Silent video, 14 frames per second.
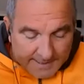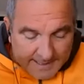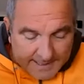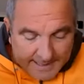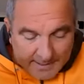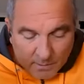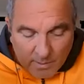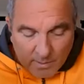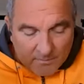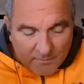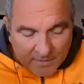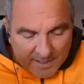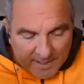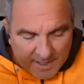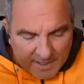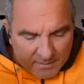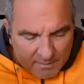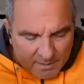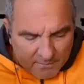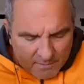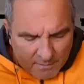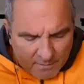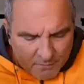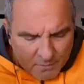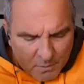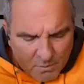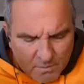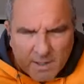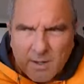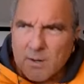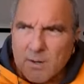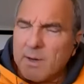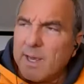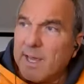I know I'm forgetting a few there.